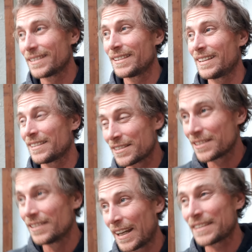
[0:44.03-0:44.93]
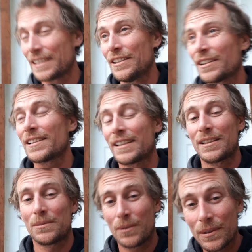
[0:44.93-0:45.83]
It'll actually look
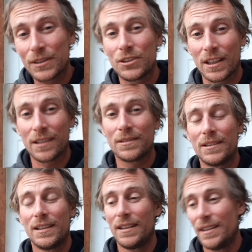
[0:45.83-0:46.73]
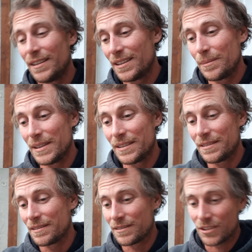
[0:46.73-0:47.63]
like you're rolling jello to be
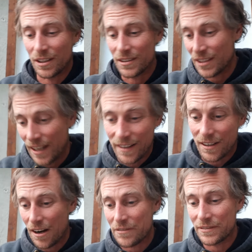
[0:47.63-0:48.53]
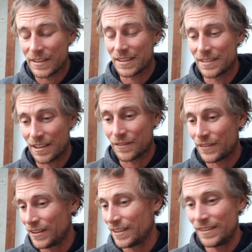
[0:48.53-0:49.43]
junks hanging off of it and stuff.
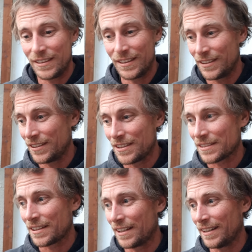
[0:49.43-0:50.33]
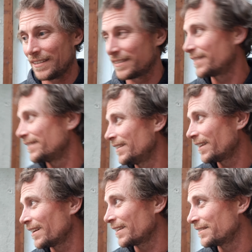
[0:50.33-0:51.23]
You, you just gotta,
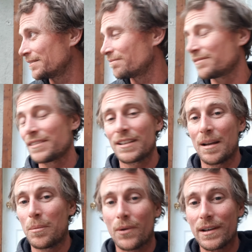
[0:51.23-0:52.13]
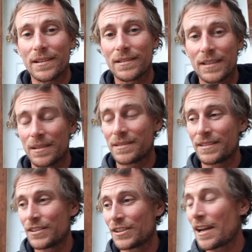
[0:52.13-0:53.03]
you gotta abort. You,
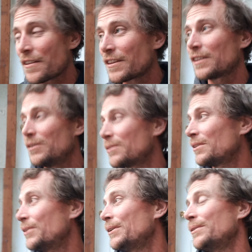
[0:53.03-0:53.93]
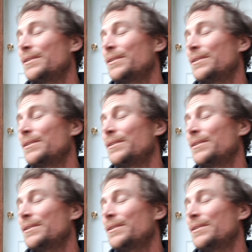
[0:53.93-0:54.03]
there's nothing you can do.